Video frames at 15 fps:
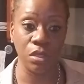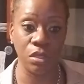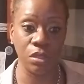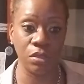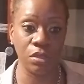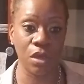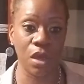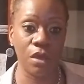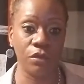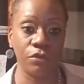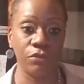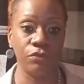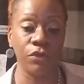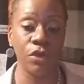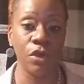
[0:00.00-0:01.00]
and kind of
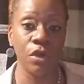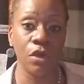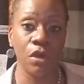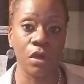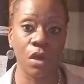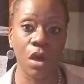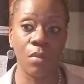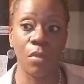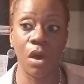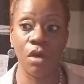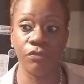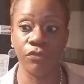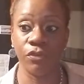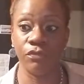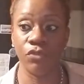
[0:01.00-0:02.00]
come
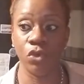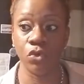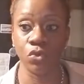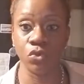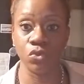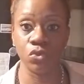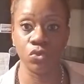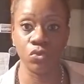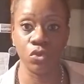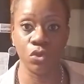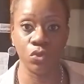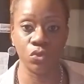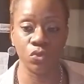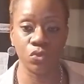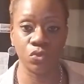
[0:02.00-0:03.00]
off of
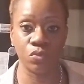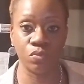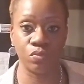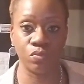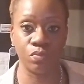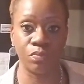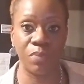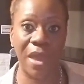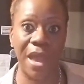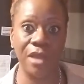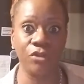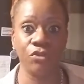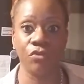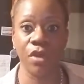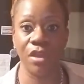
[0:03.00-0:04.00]
those
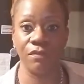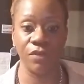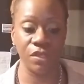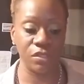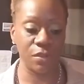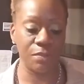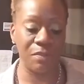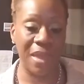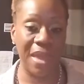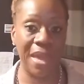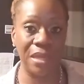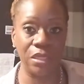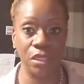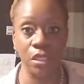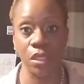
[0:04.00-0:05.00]
bad cravings and bad
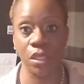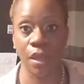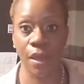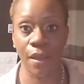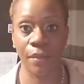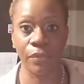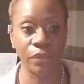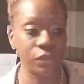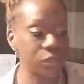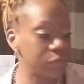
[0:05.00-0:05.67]
eating habits.